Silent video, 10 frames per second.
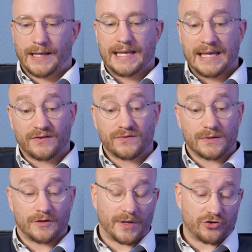is,
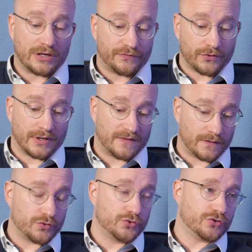especially for
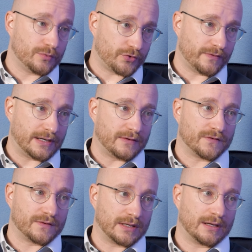institution
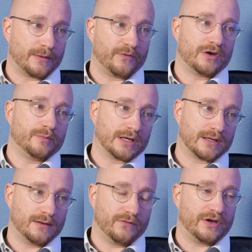providers, a very big,
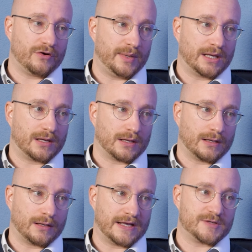a very big
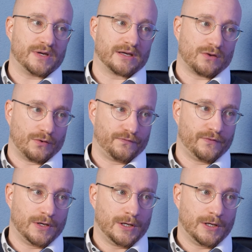uh, aspect of